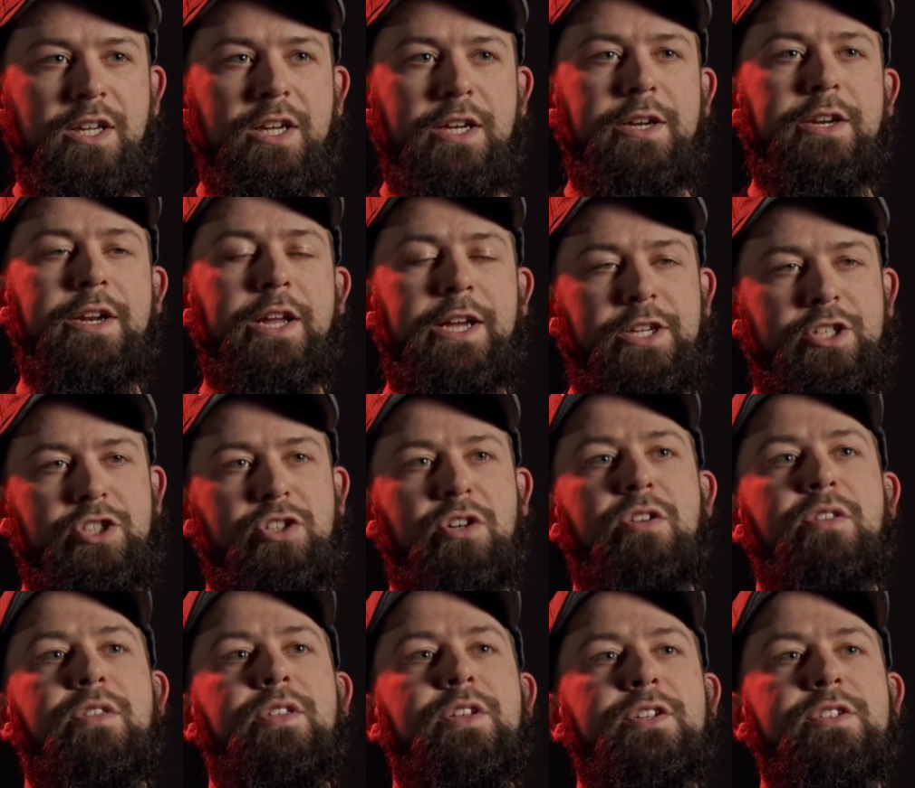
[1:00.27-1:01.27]
in
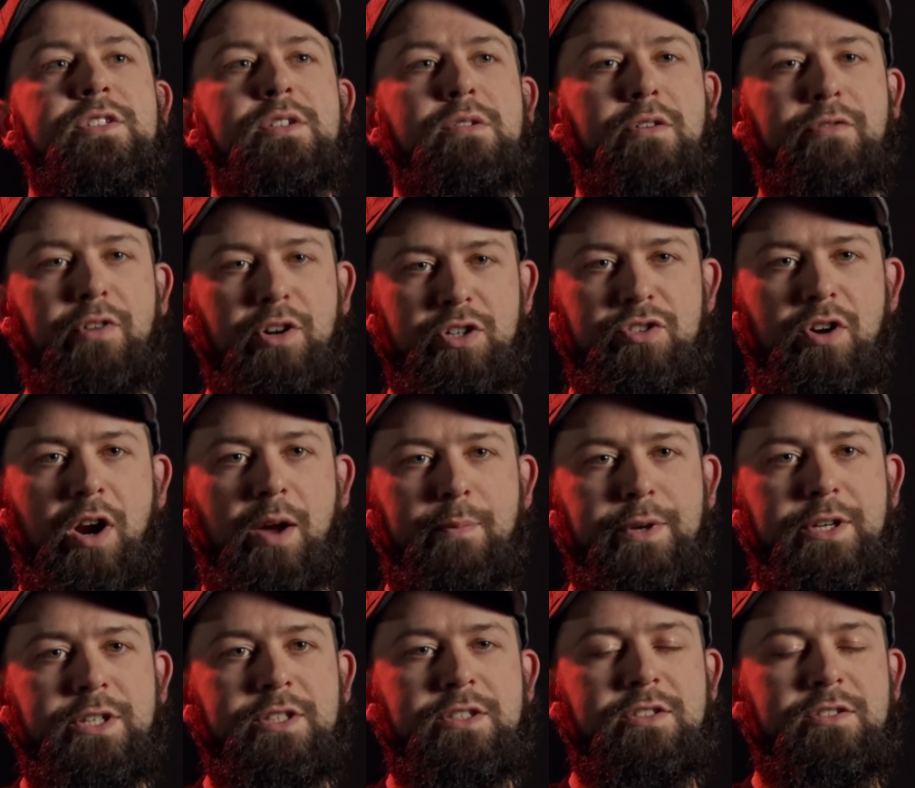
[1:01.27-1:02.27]
nature than some of our drop
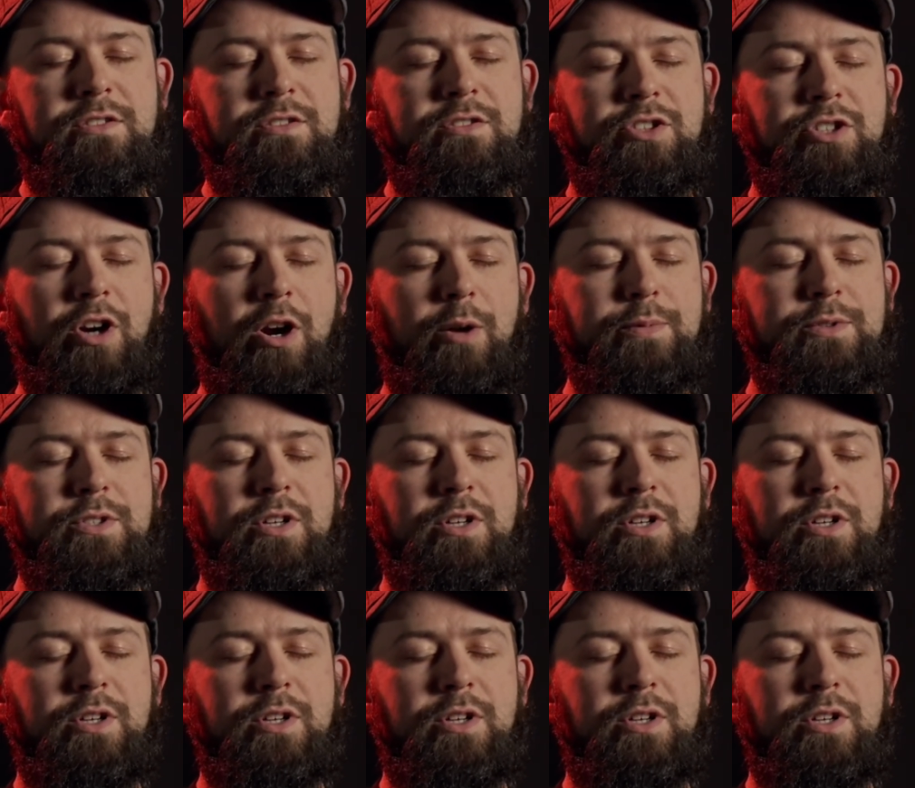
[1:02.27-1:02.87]
A sharp